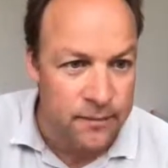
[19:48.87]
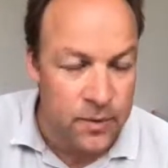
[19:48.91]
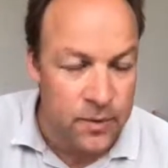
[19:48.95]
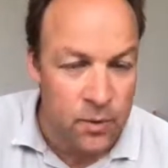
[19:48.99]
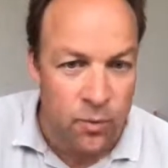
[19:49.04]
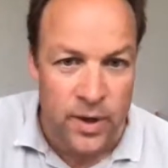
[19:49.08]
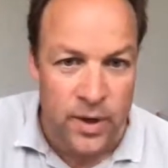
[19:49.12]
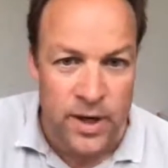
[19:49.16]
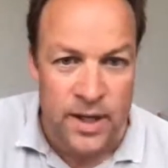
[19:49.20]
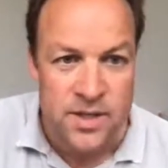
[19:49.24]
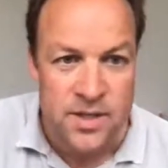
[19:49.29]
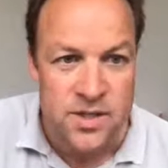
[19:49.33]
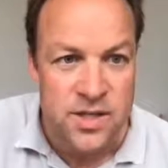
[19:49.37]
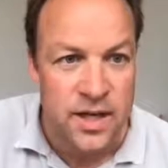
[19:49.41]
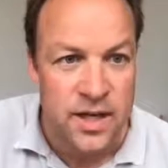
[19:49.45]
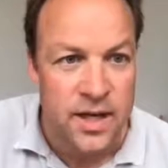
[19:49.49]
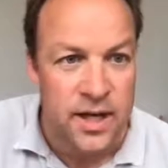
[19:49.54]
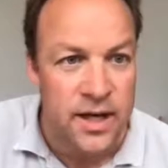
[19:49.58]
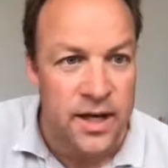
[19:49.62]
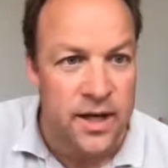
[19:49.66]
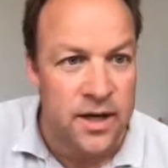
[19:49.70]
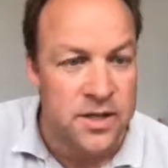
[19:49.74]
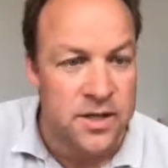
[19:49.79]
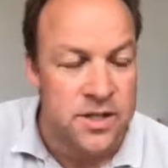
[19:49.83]
what I see
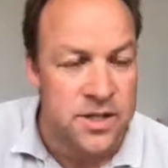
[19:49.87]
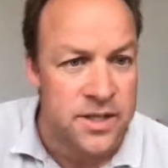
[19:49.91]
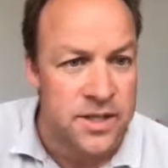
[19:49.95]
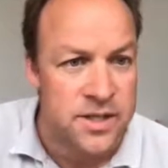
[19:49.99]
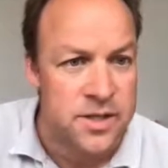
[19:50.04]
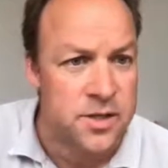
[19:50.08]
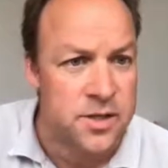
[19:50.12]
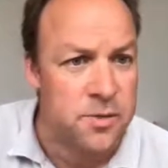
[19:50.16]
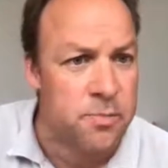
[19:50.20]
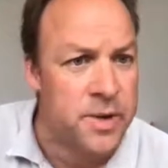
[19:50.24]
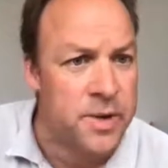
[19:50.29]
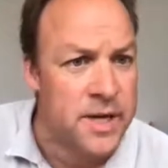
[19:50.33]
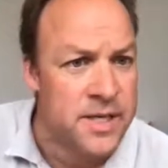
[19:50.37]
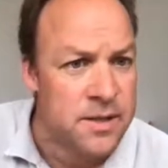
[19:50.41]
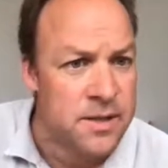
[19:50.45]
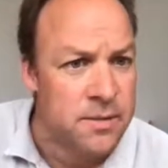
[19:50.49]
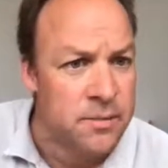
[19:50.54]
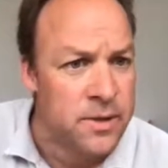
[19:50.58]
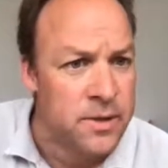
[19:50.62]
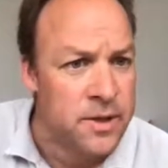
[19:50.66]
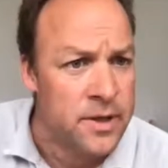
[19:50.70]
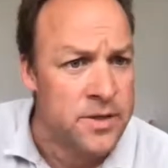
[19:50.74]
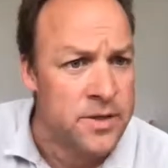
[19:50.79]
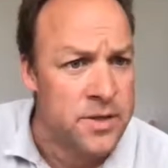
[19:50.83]
here is
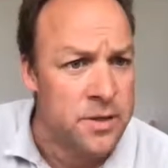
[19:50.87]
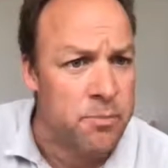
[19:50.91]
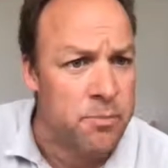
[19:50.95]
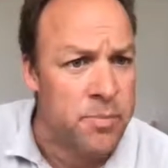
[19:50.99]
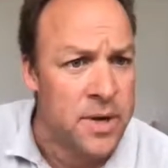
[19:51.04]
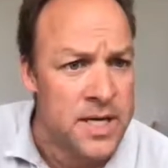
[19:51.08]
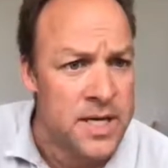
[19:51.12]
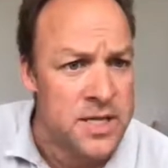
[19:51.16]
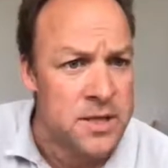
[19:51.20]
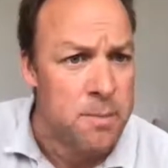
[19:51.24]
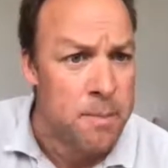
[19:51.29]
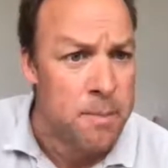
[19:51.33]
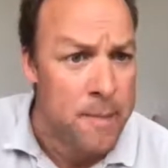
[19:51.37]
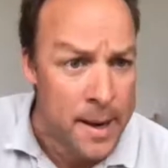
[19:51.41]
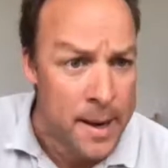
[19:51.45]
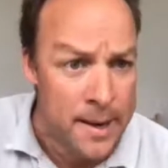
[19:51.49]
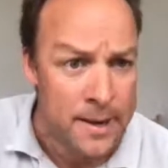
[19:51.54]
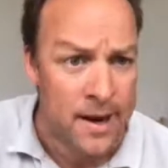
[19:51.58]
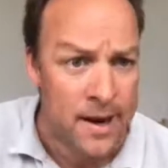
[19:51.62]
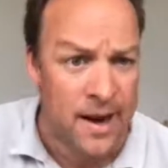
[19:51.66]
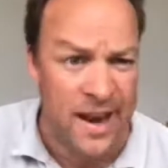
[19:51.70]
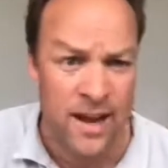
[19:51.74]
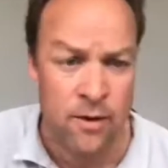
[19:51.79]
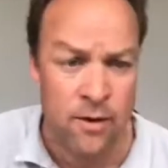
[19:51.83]
that that's a page of
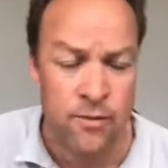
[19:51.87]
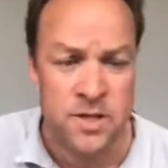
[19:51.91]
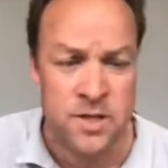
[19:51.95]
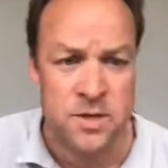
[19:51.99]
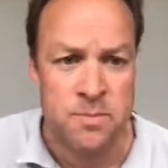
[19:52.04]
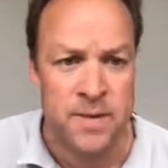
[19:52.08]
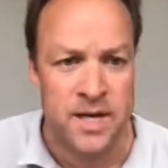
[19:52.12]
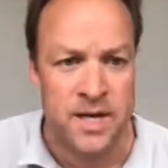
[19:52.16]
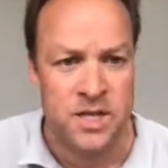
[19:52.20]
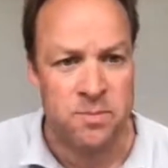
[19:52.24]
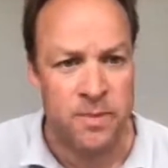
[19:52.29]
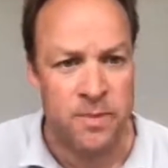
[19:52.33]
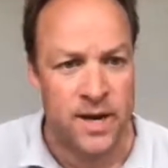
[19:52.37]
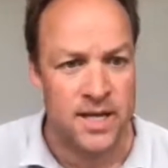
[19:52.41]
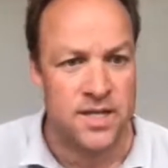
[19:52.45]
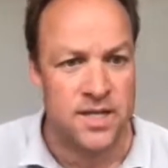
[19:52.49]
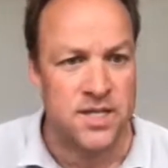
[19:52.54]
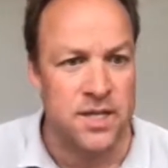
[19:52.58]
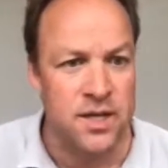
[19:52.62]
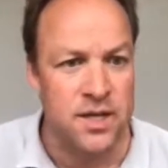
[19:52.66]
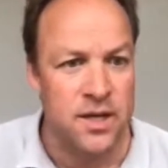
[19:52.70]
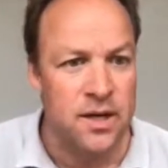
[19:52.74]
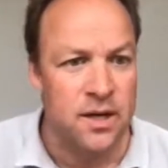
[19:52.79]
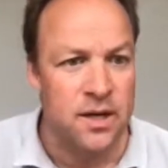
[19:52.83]
meta language
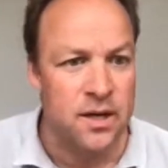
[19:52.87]
mismatch.